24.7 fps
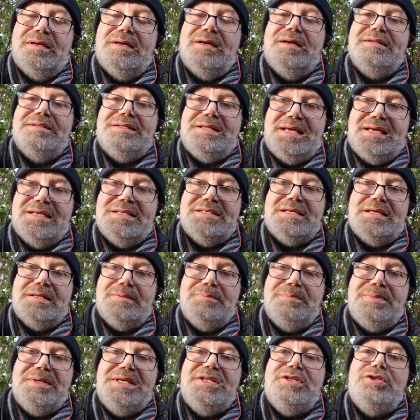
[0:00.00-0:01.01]
and
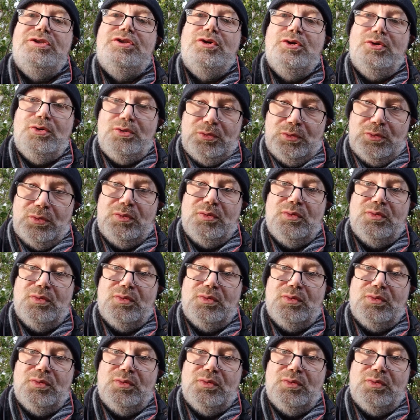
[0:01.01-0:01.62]
SNP2.